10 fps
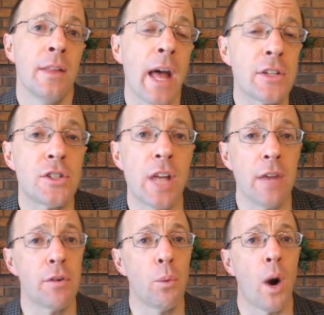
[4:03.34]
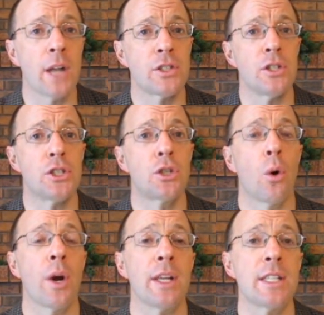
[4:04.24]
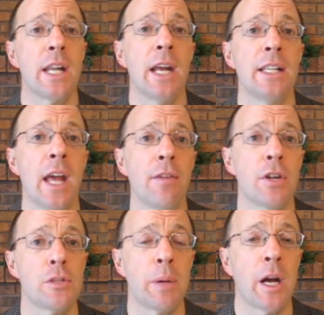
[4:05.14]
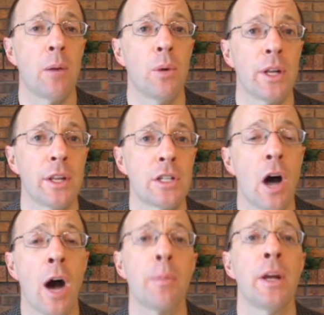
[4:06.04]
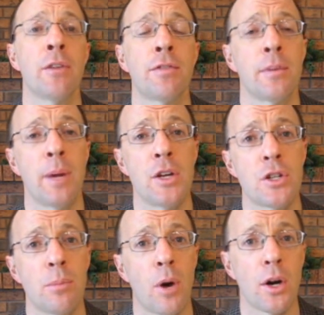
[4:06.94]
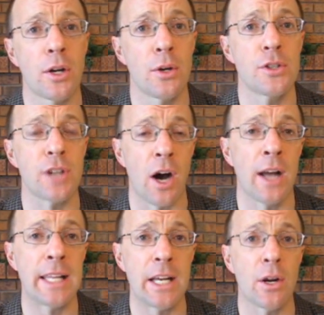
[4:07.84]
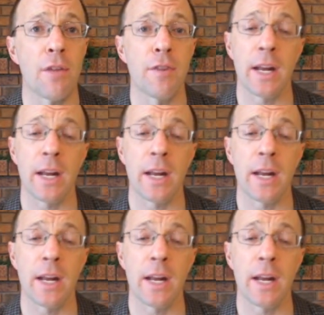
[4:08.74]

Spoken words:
That's David Watson's story, and today David has become one of the top information marketers on the internet.